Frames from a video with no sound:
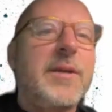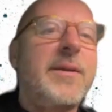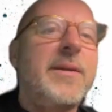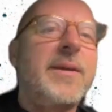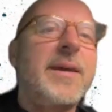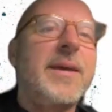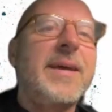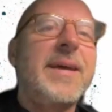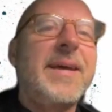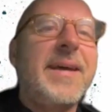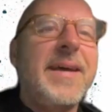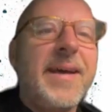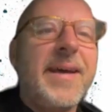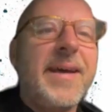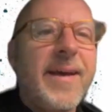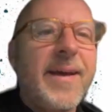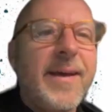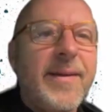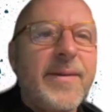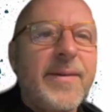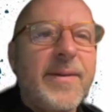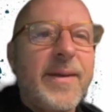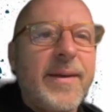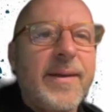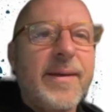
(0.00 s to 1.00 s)

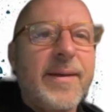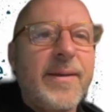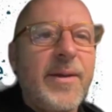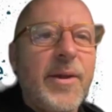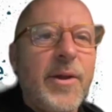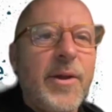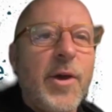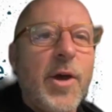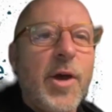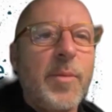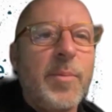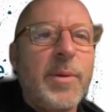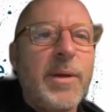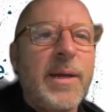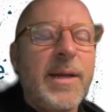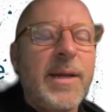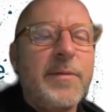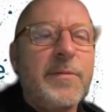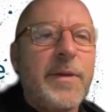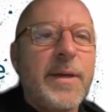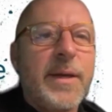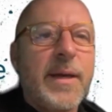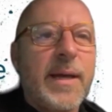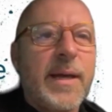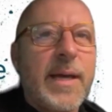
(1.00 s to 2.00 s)
and urban
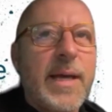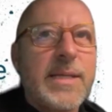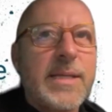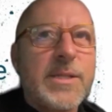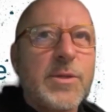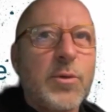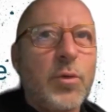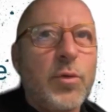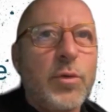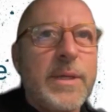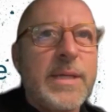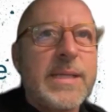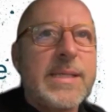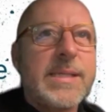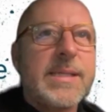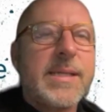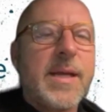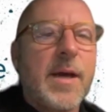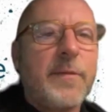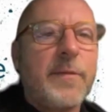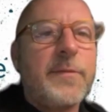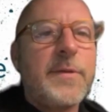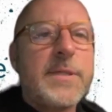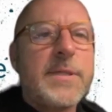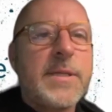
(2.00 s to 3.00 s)
living. I guess all this
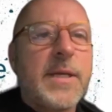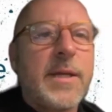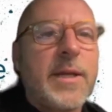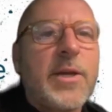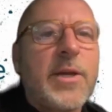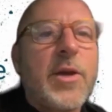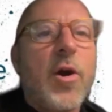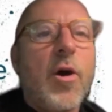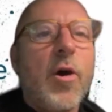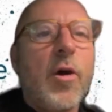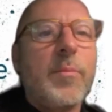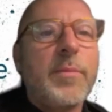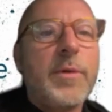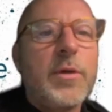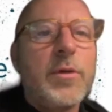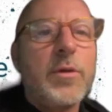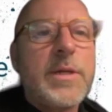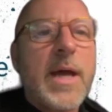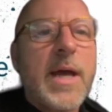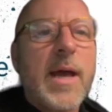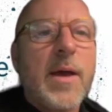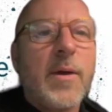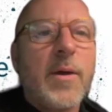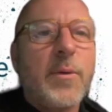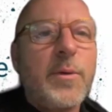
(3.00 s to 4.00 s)
stuff is going to calm you
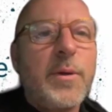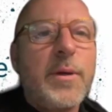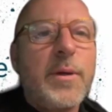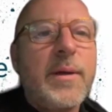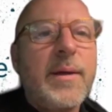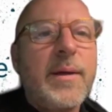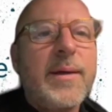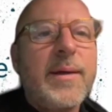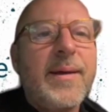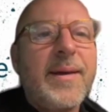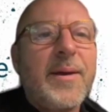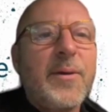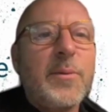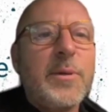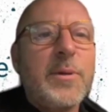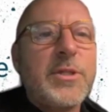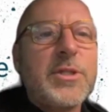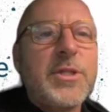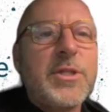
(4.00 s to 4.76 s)
down, which